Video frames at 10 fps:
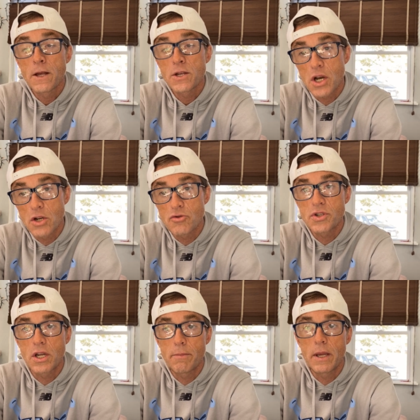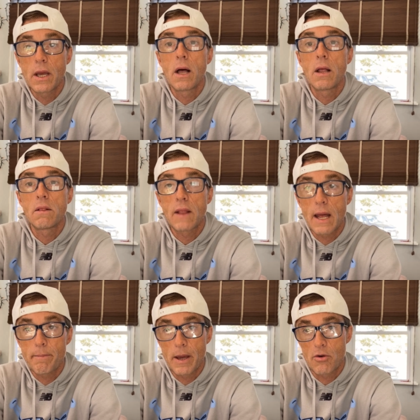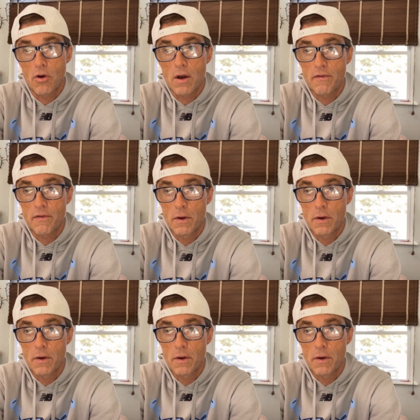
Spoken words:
this country is going to be a lot better off.